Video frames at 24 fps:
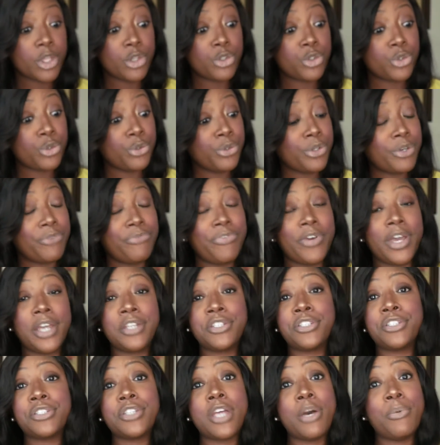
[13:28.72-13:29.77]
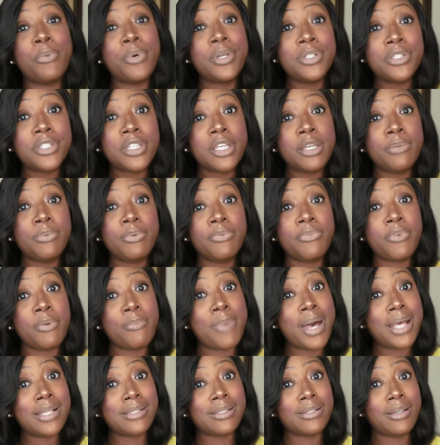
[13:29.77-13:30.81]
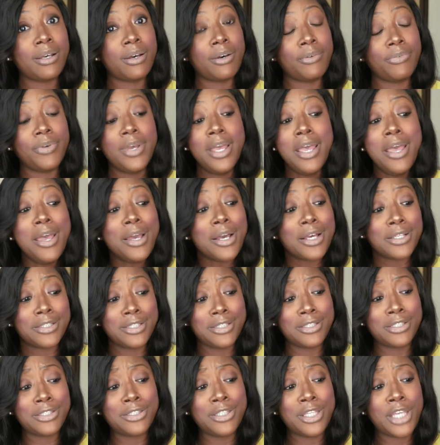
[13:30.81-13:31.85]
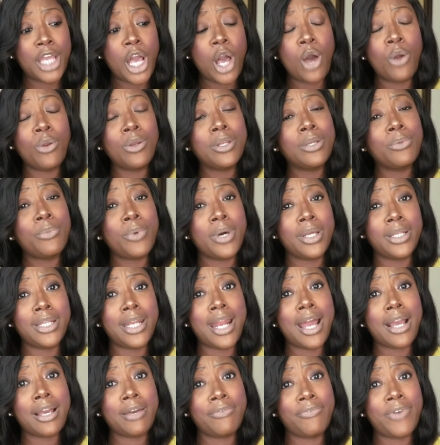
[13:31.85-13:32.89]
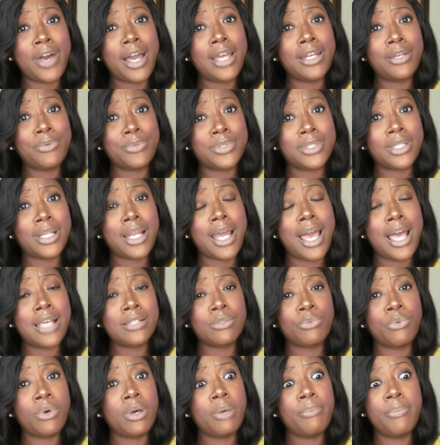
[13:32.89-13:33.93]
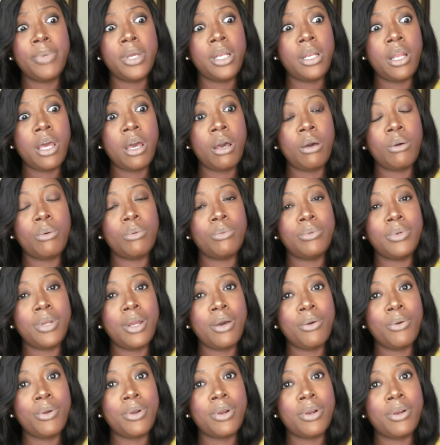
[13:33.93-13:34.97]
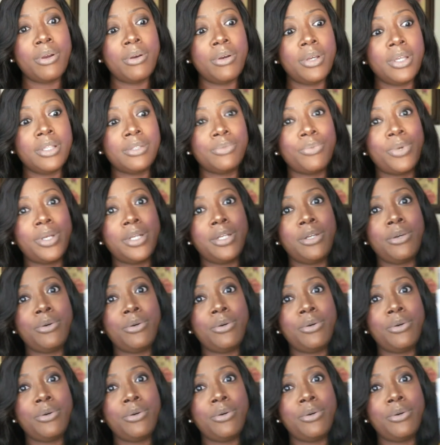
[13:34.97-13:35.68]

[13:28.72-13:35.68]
true confessions, I wanted to keep it for myself because this is the only one that I could find. It was the last one, but no girl, it's one of